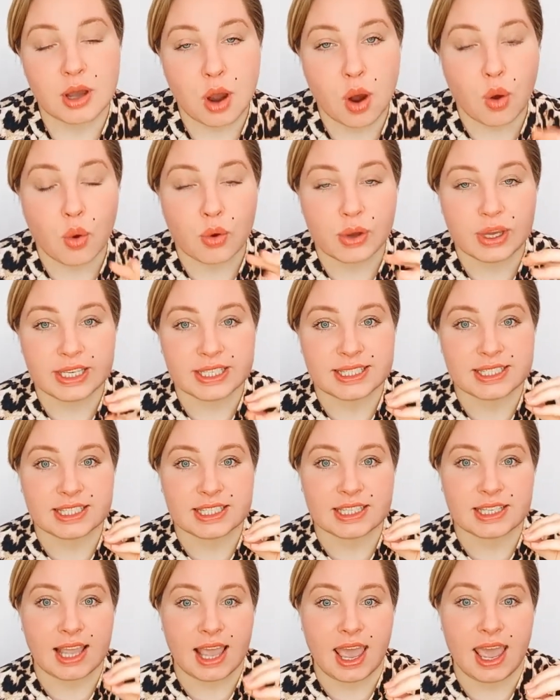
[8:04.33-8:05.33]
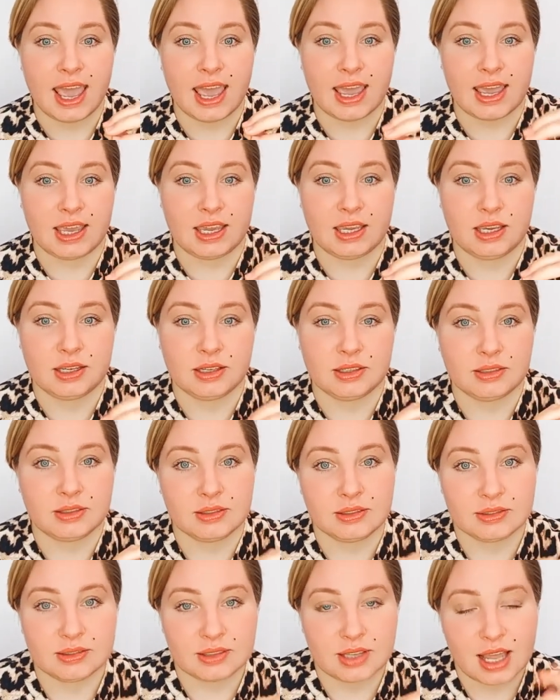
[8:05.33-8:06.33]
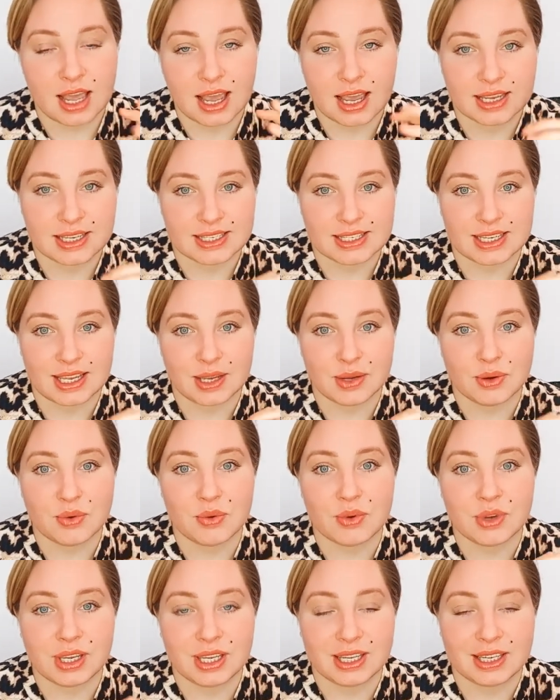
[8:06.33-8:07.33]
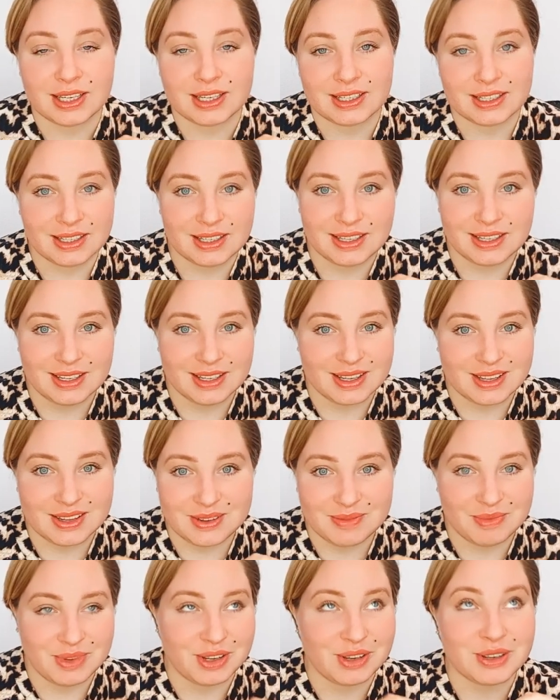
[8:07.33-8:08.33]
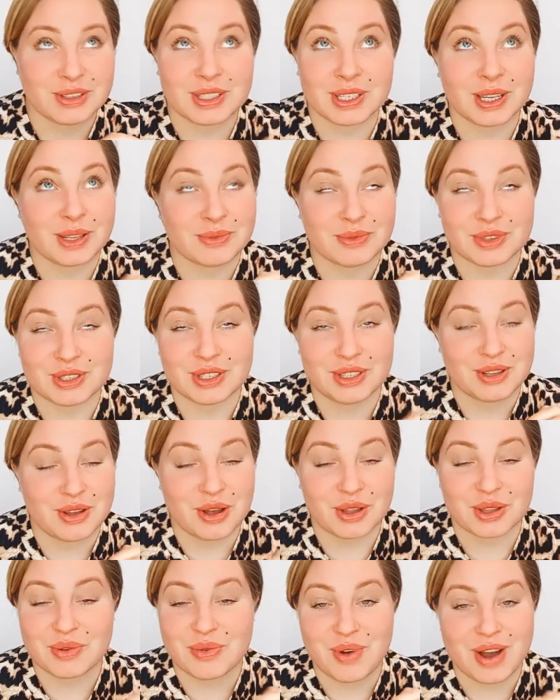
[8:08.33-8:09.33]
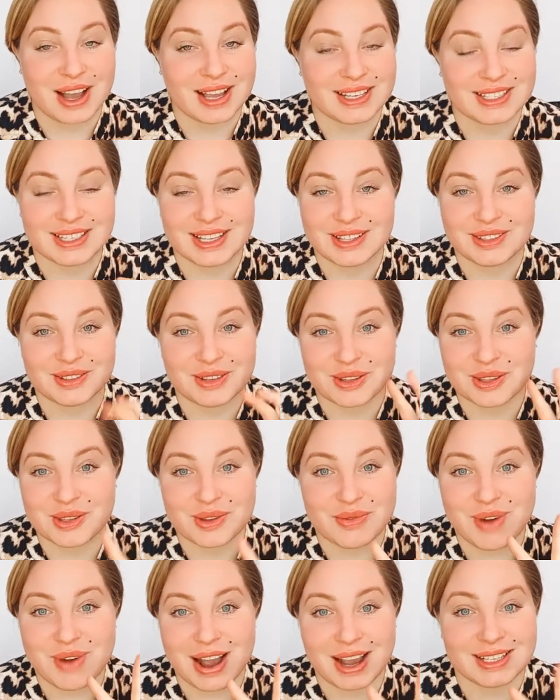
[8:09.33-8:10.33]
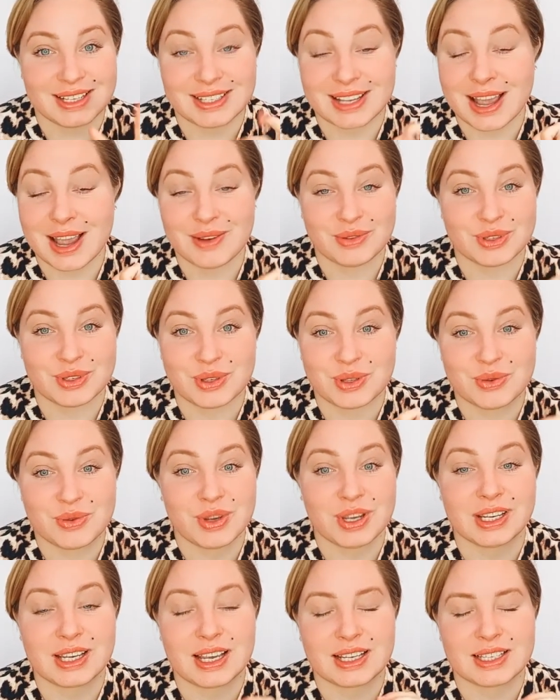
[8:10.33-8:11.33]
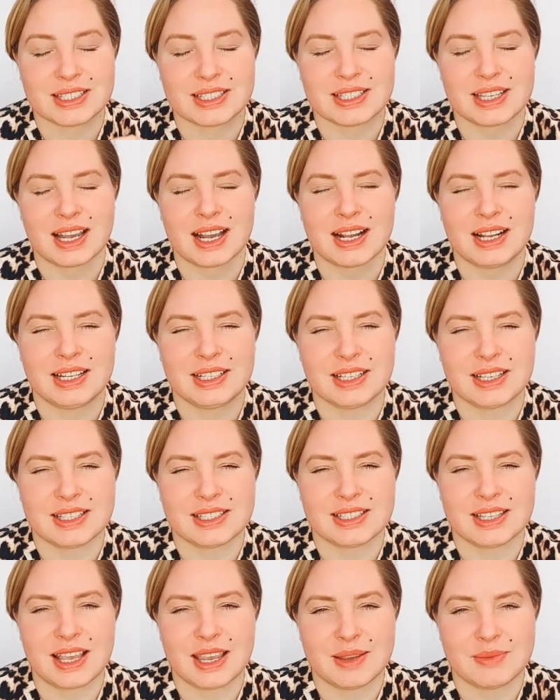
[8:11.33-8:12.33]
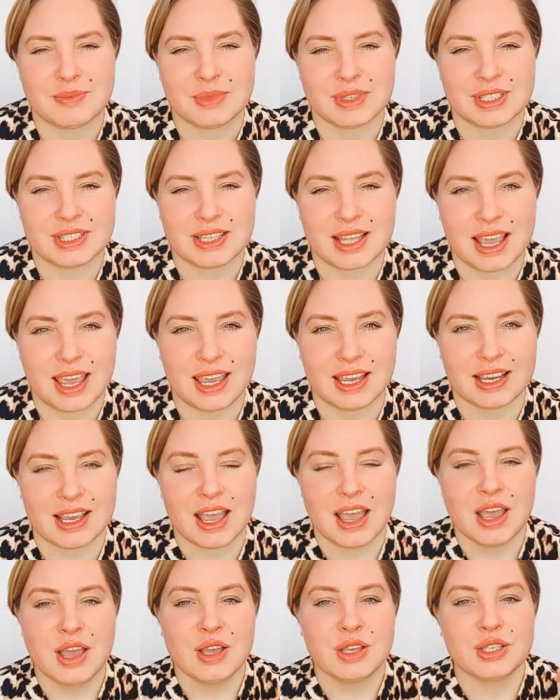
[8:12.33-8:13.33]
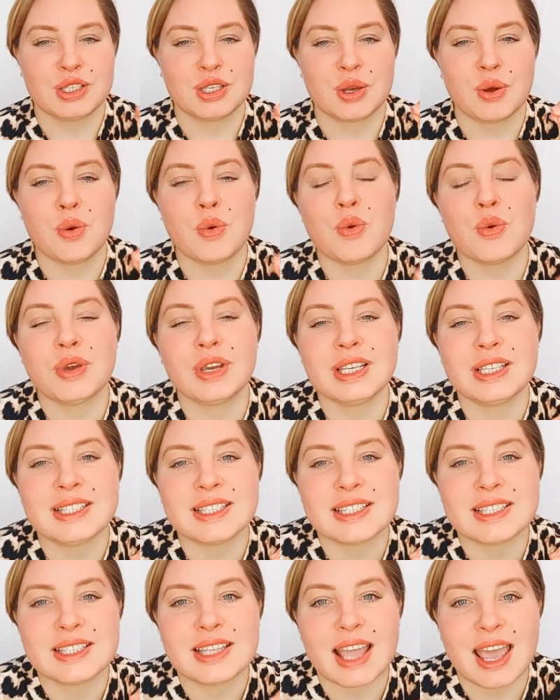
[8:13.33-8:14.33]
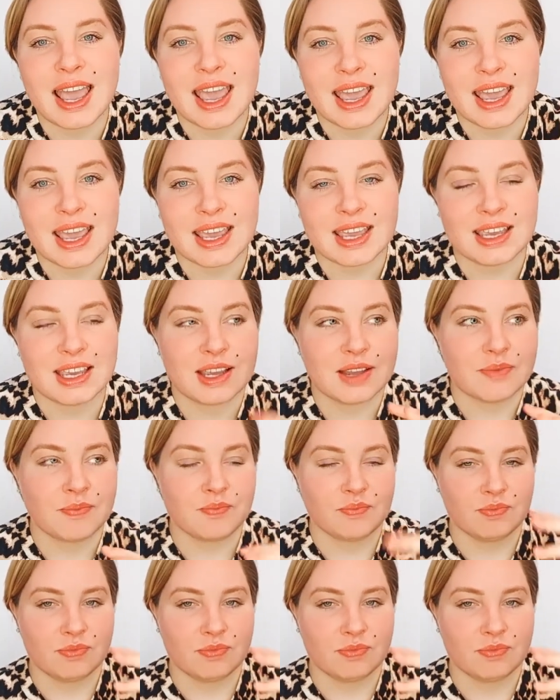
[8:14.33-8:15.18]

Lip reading: we stay, I say we, because it was not once and not twice, I was doing exactly the same mistake. So we stay